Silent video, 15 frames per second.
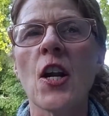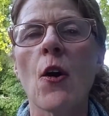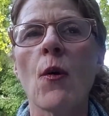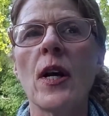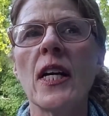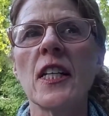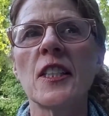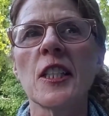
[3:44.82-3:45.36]

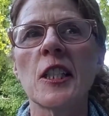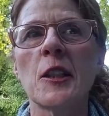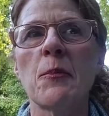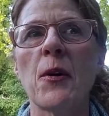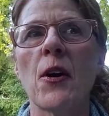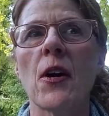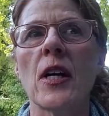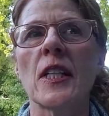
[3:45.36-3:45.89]
his
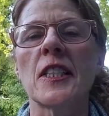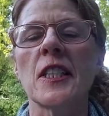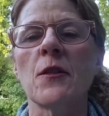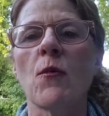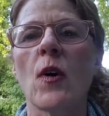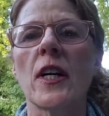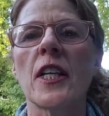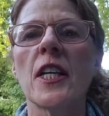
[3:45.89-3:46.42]
experience
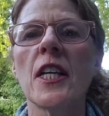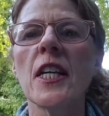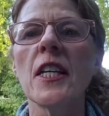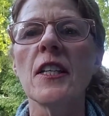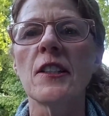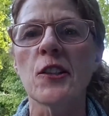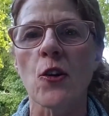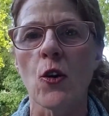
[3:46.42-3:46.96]
and what
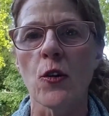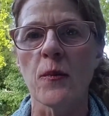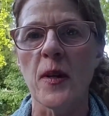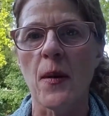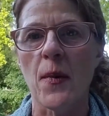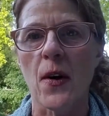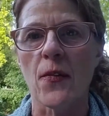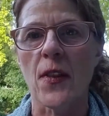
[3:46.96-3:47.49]
he's told me
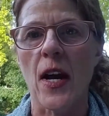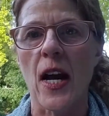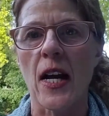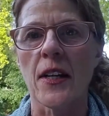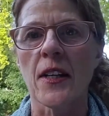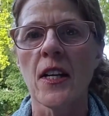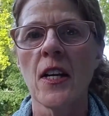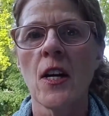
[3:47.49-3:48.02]
about
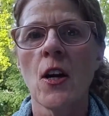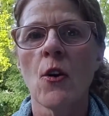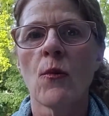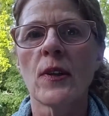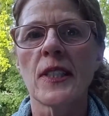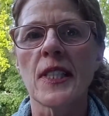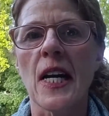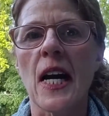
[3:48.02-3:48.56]
that
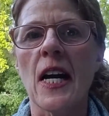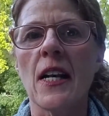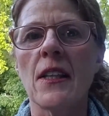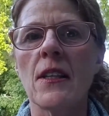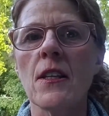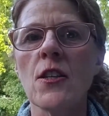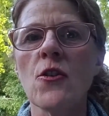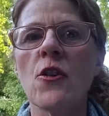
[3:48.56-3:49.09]
was that
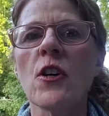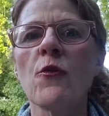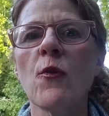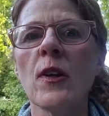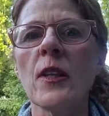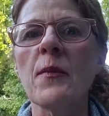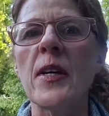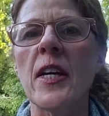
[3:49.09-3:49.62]
you could
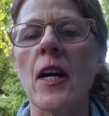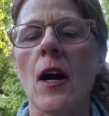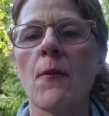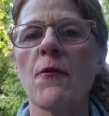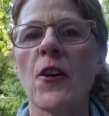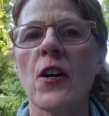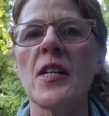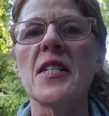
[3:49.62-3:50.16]
really become
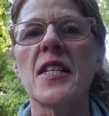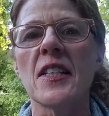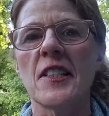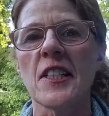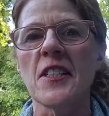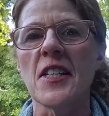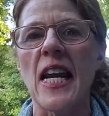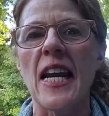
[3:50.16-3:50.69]
very
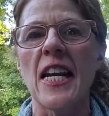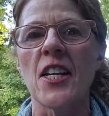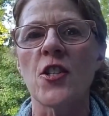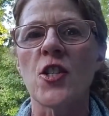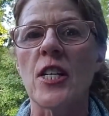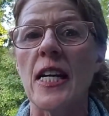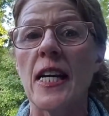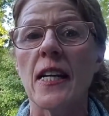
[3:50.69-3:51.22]

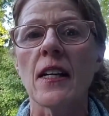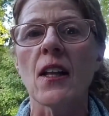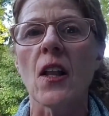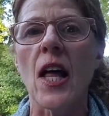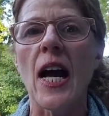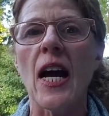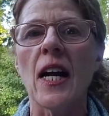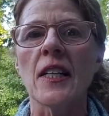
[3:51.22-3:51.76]
disengaged in
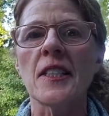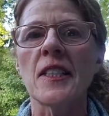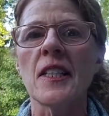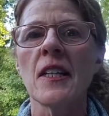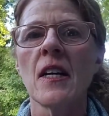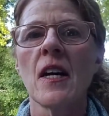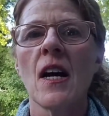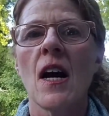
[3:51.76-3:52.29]
class.
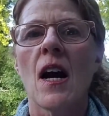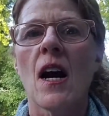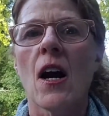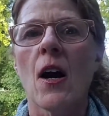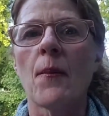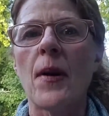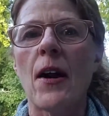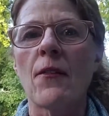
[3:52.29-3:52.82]

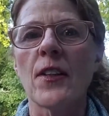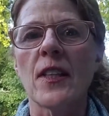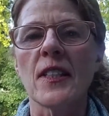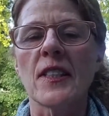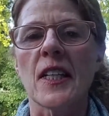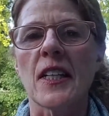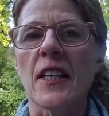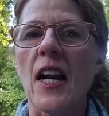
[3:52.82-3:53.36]

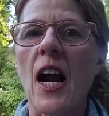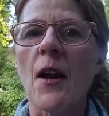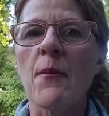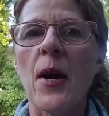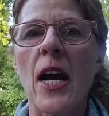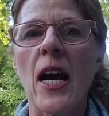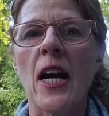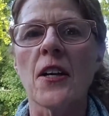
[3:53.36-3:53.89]
Everything's on an
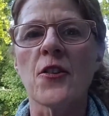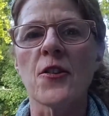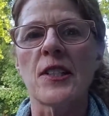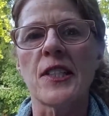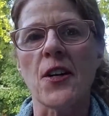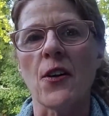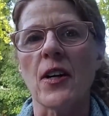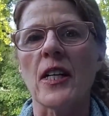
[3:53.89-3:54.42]
iPad, you're
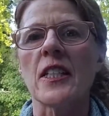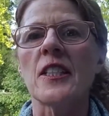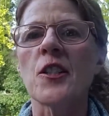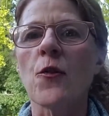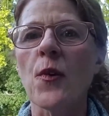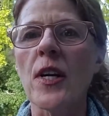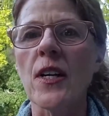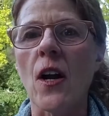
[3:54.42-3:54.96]
staring at a
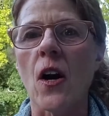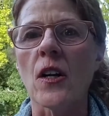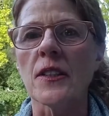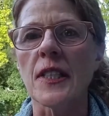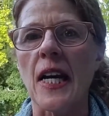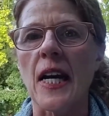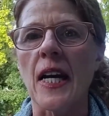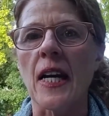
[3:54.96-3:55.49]
screen all
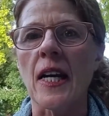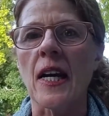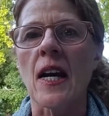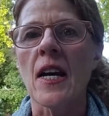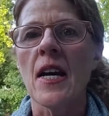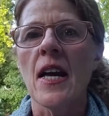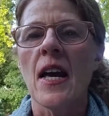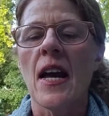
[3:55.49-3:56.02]
day.
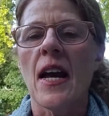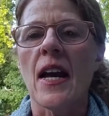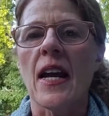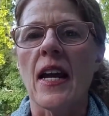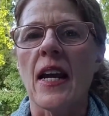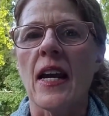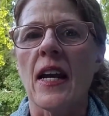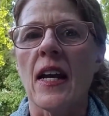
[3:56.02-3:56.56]

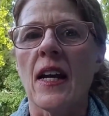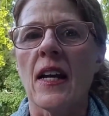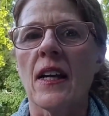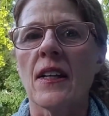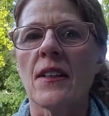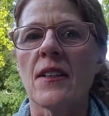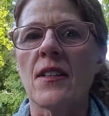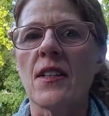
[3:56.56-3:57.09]

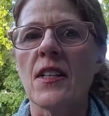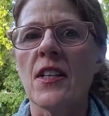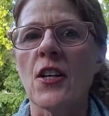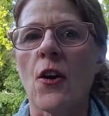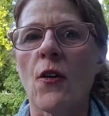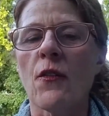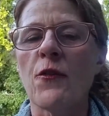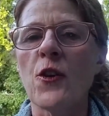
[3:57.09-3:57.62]
And,
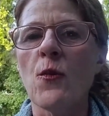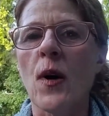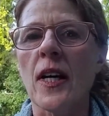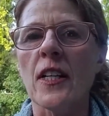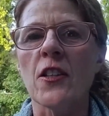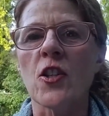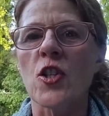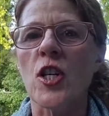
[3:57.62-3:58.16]
if you
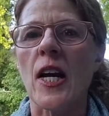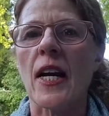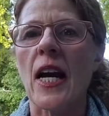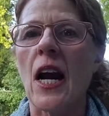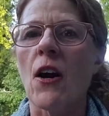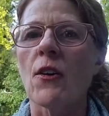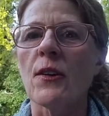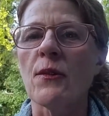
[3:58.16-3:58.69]
wanted to check
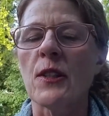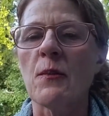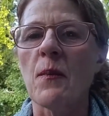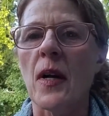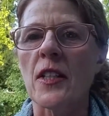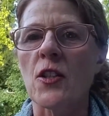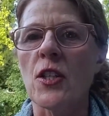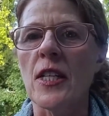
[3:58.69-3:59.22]
out, it was
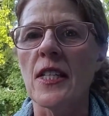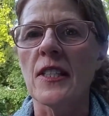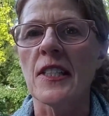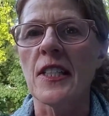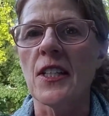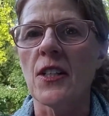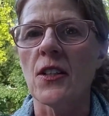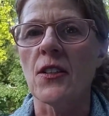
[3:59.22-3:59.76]
much
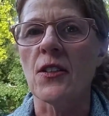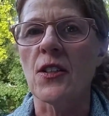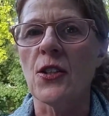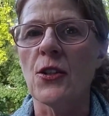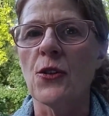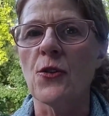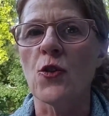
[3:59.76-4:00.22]
easier to